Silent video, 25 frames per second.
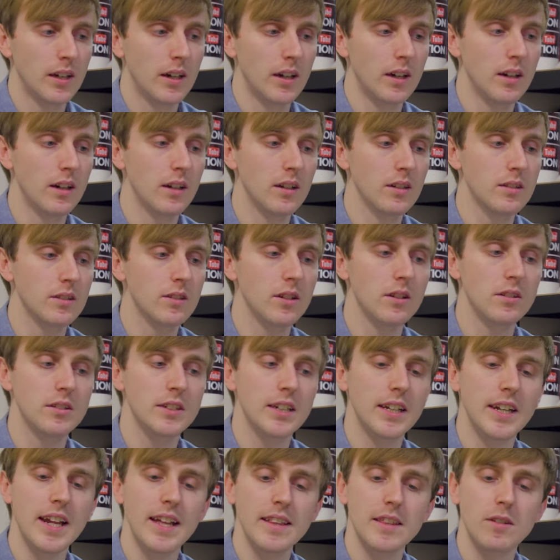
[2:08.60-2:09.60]
So
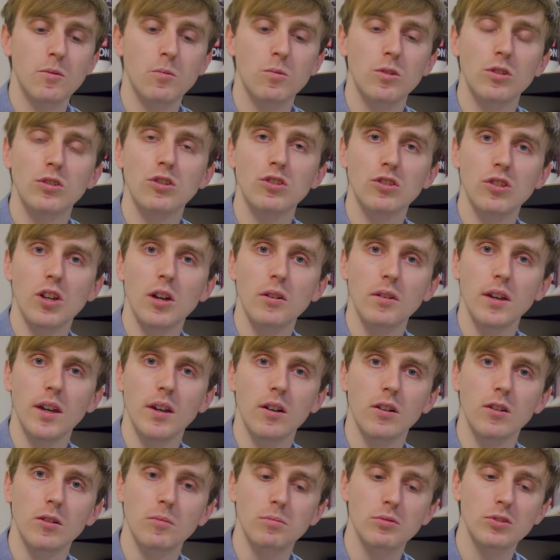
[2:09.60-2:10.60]
to let the wood soak
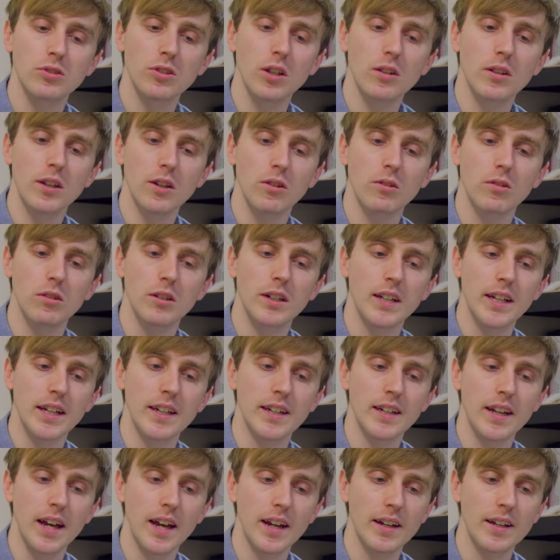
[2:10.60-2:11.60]
it up, soak it all
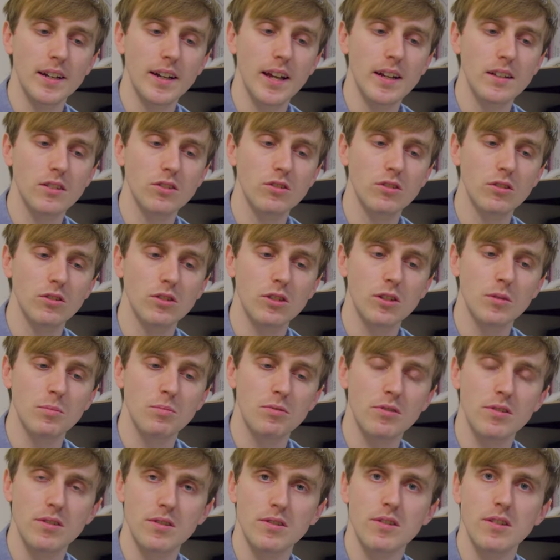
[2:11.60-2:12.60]
in, and that's just to
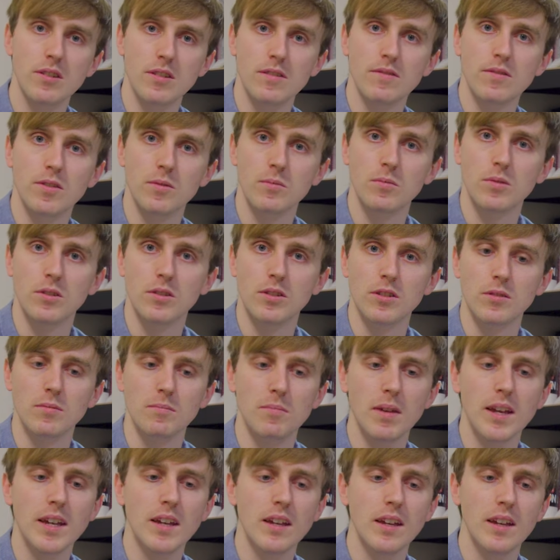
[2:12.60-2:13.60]
preserve the wood
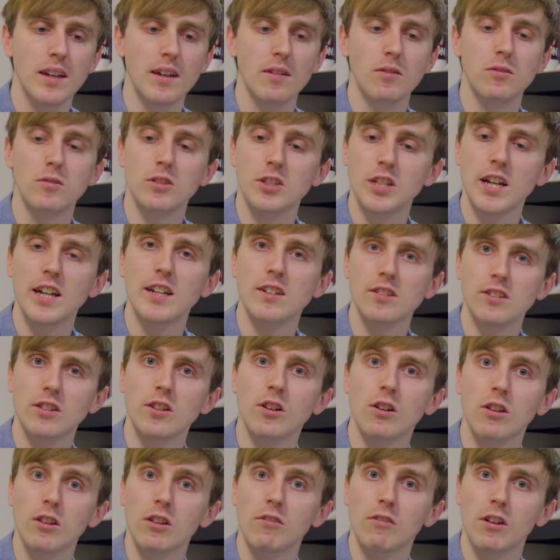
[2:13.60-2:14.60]
and make it, will change the
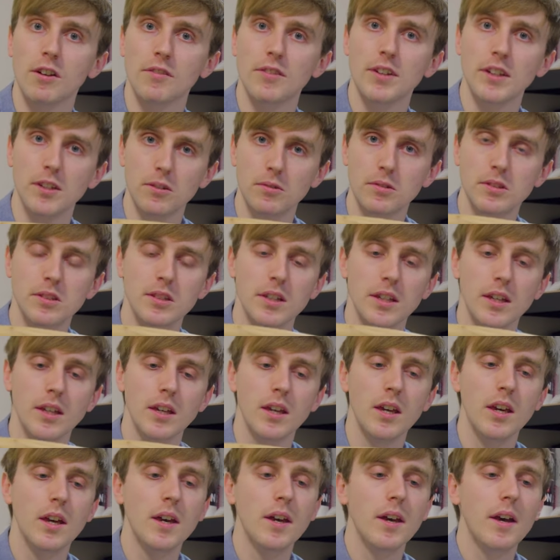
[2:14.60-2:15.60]
colour of it, you'll see.